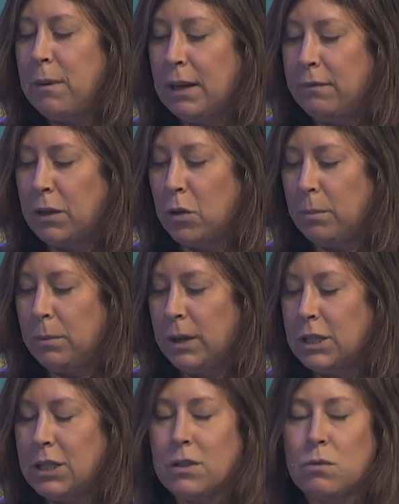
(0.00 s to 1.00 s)
benefit
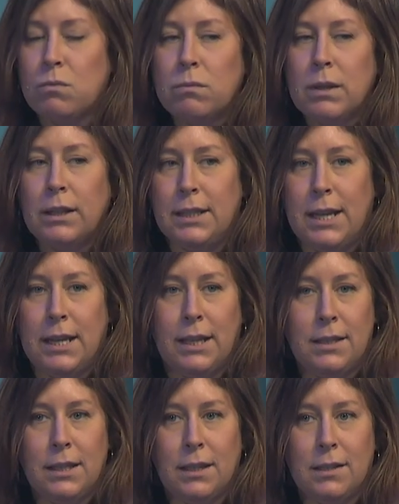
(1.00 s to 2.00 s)
corporations really take
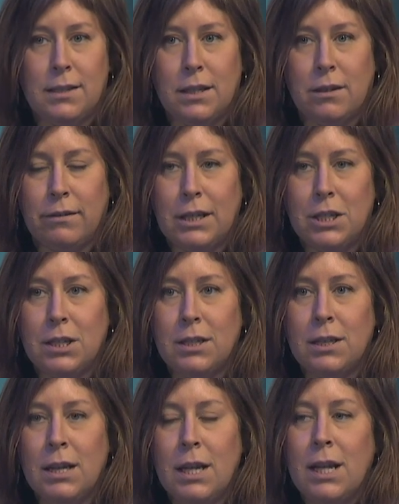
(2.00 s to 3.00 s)
into
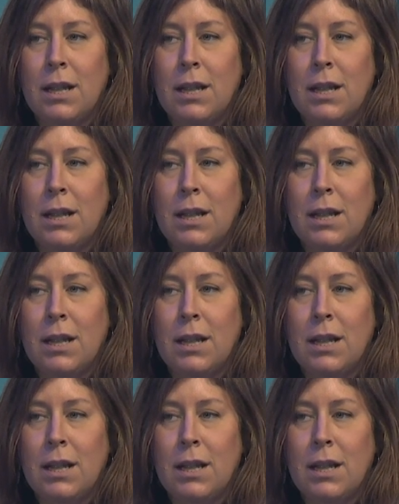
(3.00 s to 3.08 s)
consideration